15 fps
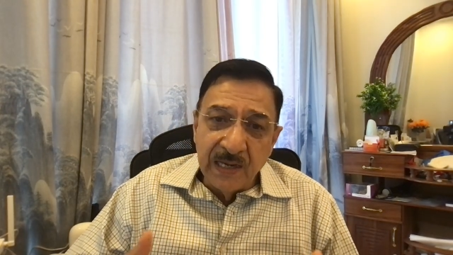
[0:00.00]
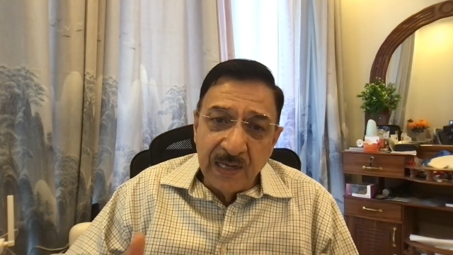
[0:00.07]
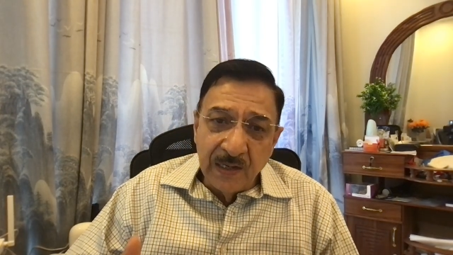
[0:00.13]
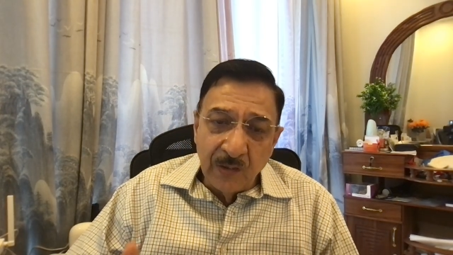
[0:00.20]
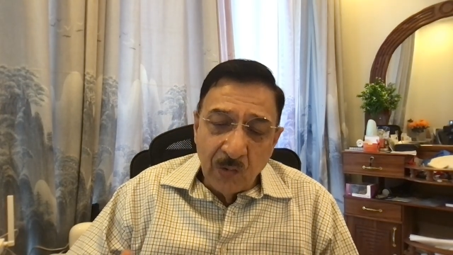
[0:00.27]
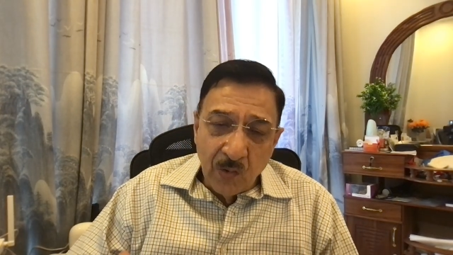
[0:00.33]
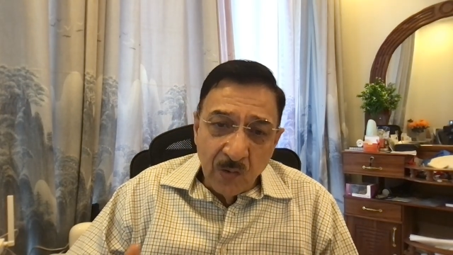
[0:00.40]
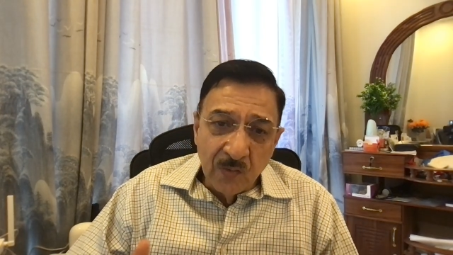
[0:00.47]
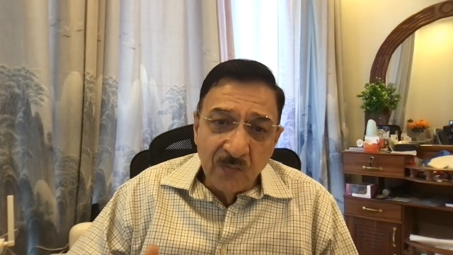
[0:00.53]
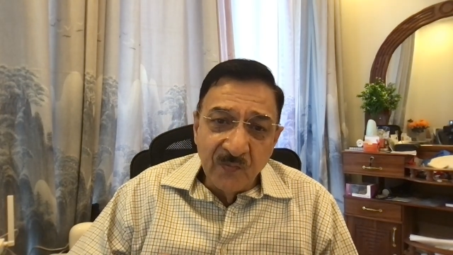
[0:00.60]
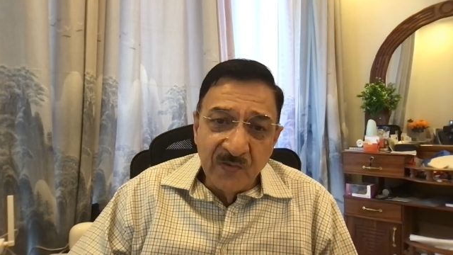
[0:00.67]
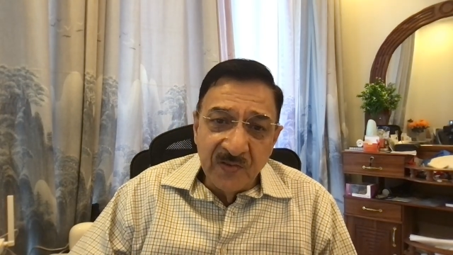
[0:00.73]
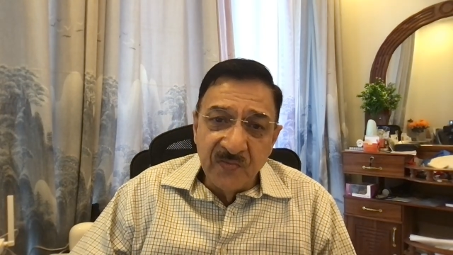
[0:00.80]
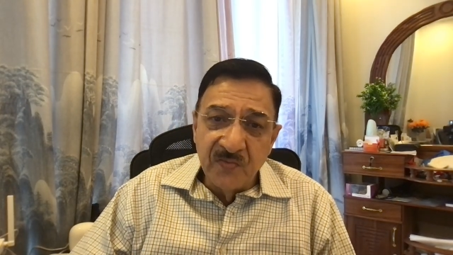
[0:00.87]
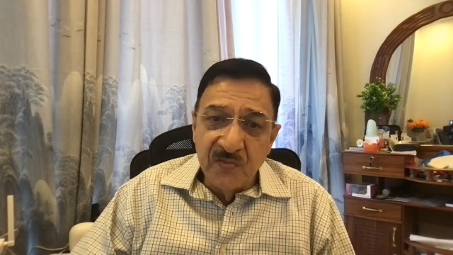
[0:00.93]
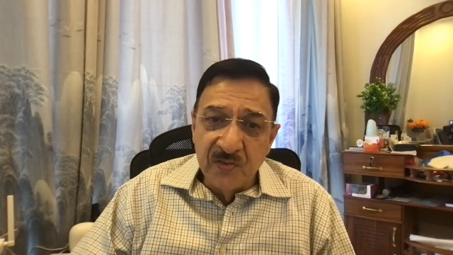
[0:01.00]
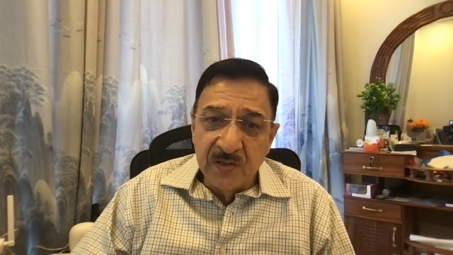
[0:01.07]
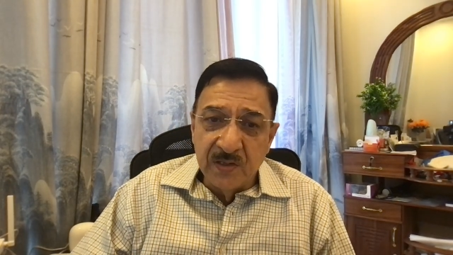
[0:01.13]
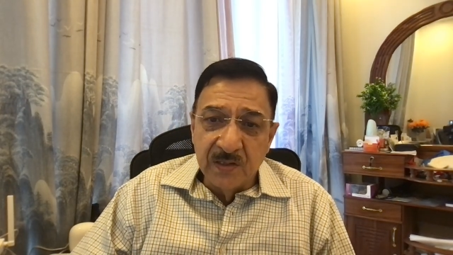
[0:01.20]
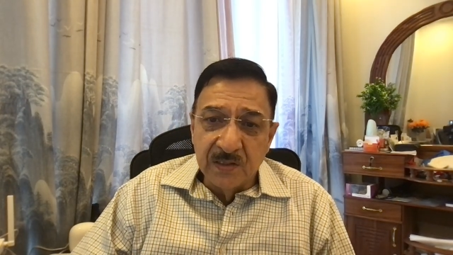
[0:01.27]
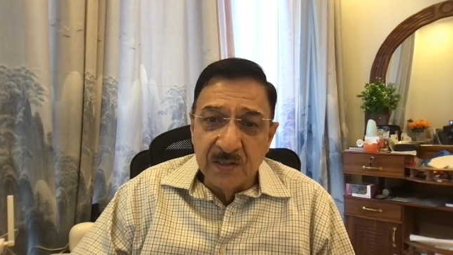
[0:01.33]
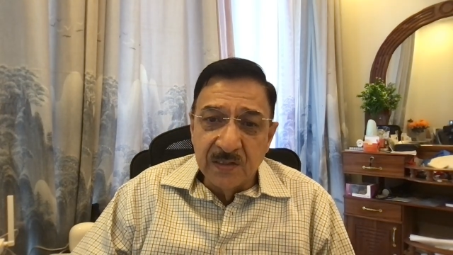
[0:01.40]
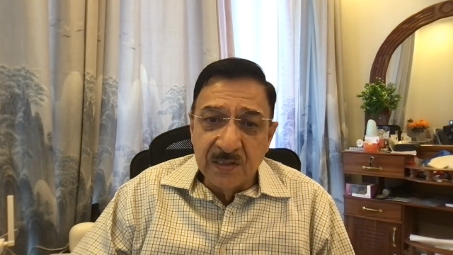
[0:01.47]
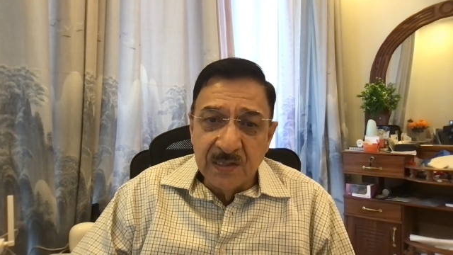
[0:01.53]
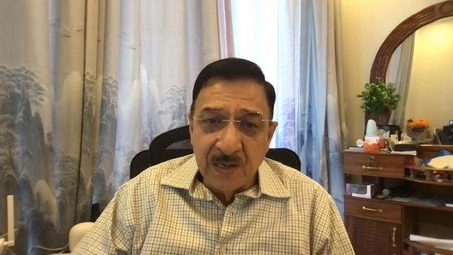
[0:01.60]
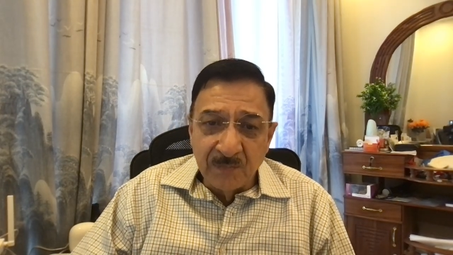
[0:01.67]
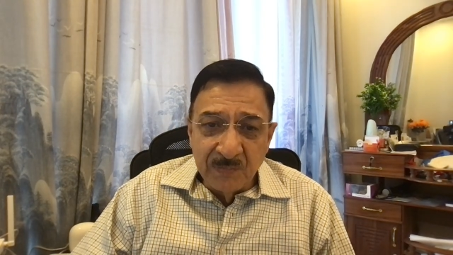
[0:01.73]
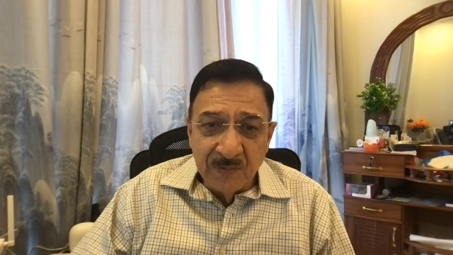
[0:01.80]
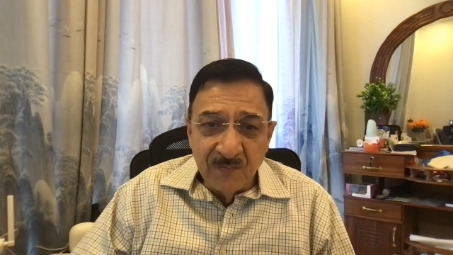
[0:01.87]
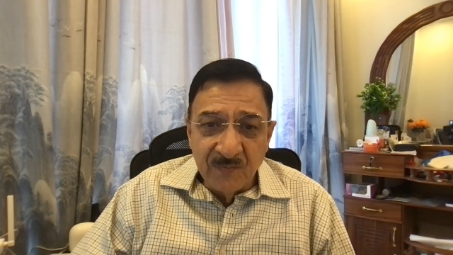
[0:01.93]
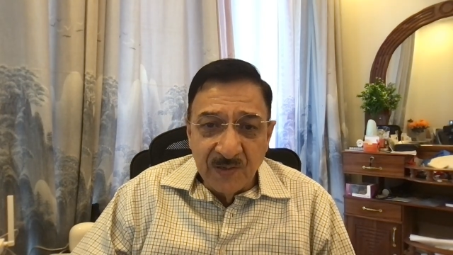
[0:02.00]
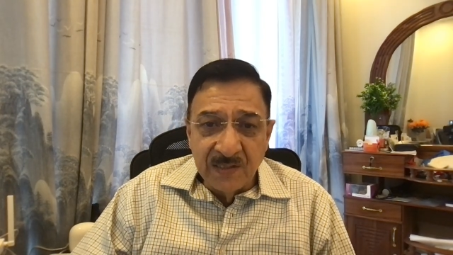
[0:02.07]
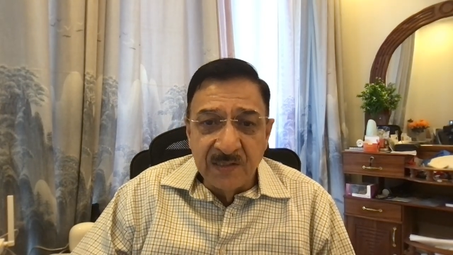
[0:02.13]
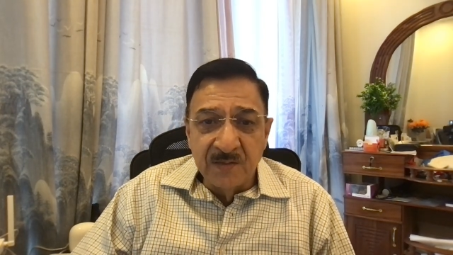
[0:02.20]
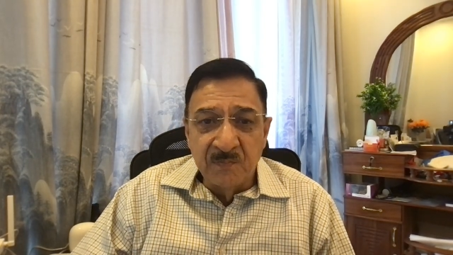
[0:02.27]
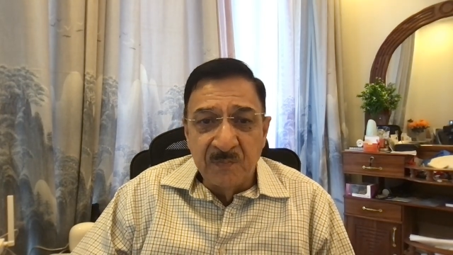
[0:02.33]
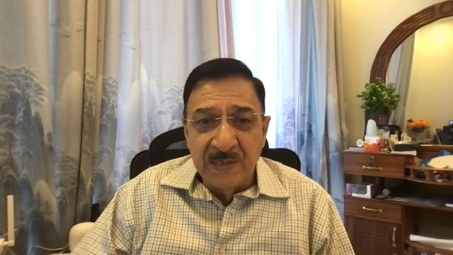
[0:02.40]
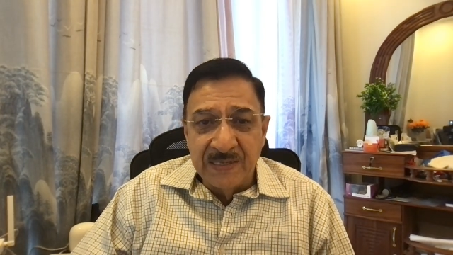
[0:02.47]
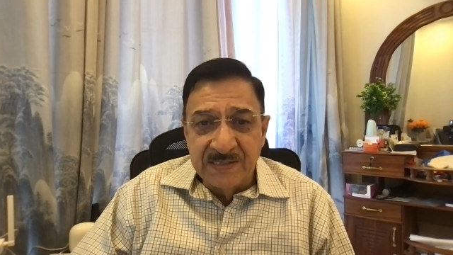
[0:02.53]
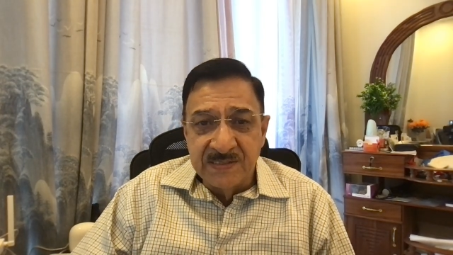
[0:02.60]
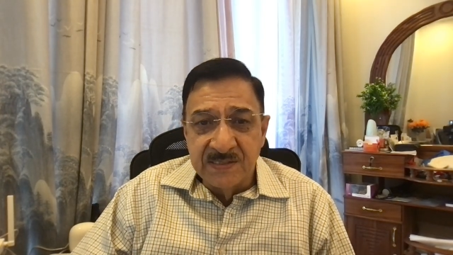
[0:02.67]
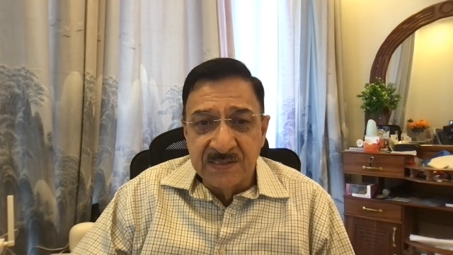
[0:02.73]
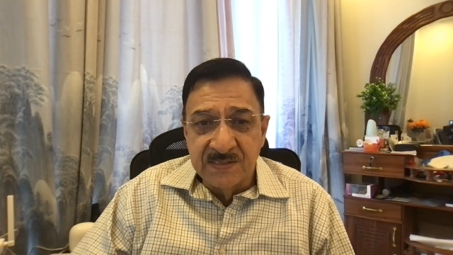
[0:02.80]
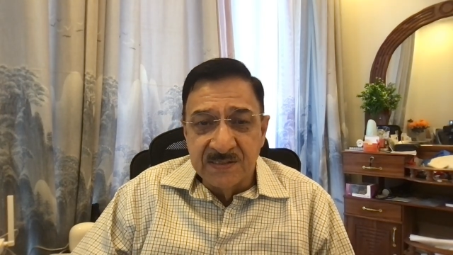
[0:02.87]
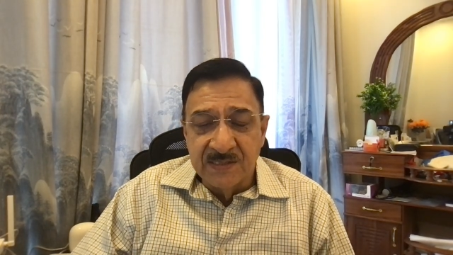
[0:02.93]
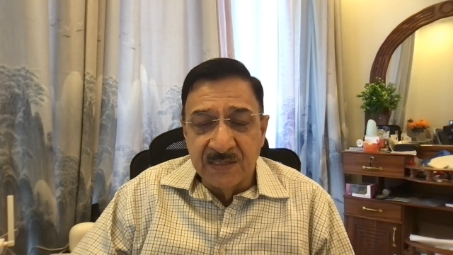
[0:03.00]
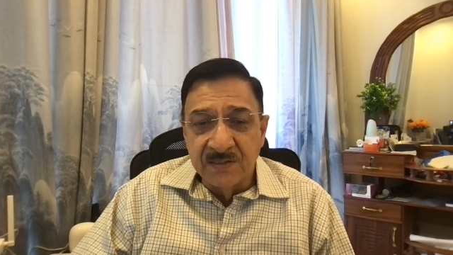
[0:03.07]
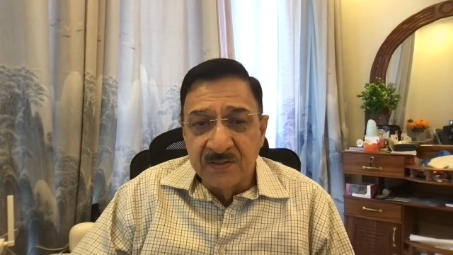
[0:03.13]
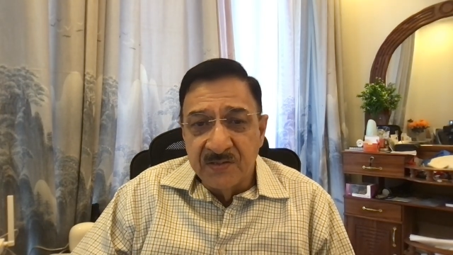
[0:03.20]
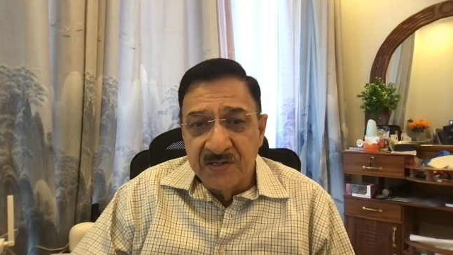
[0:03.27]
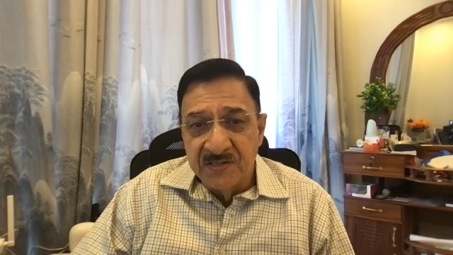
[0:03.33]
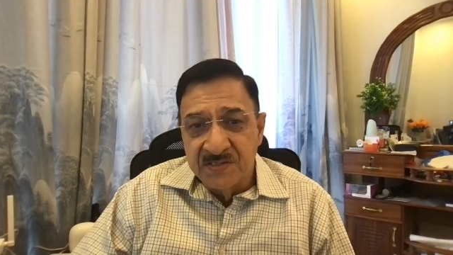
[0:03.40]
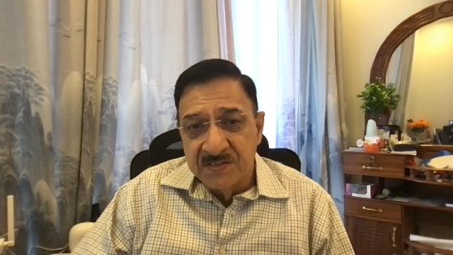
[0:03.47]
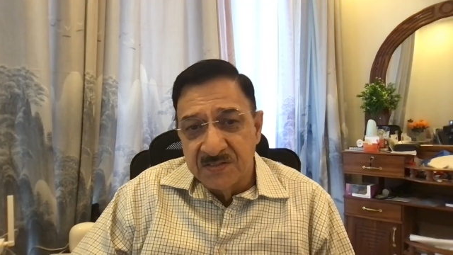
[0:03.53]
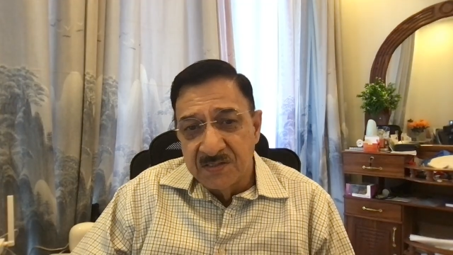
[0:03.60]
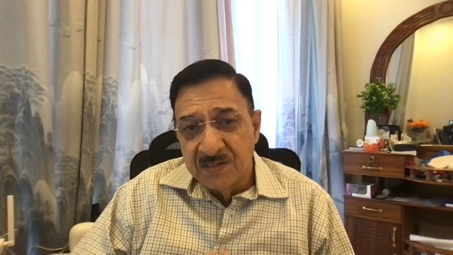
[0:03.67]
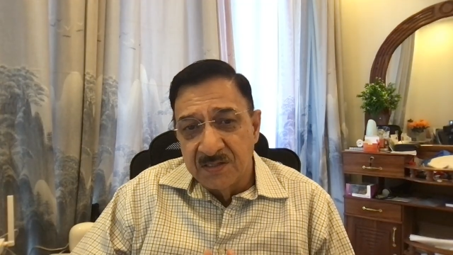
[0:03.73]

along with a couple of other places, countries,